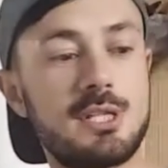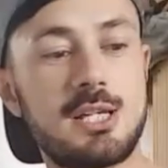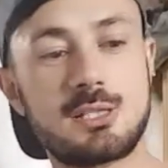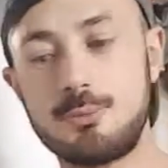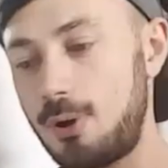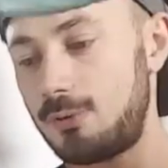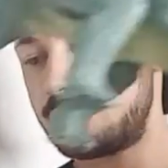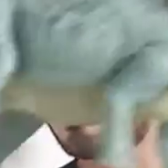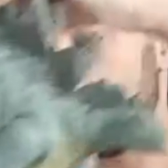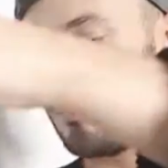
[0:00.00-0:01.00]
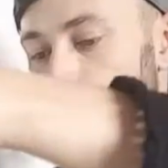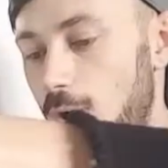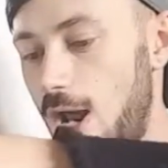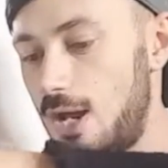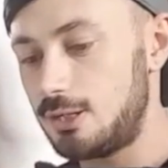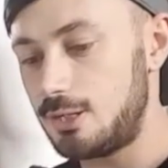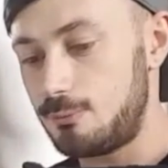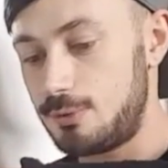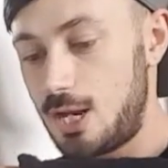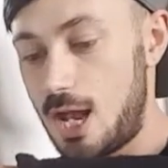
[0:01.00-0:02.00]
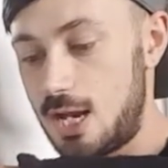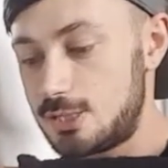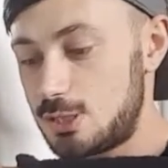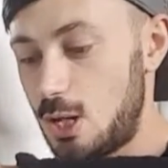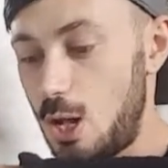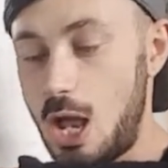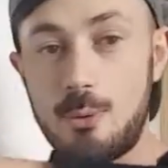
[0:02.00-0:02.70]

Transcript: size comparison with a random dinosaur.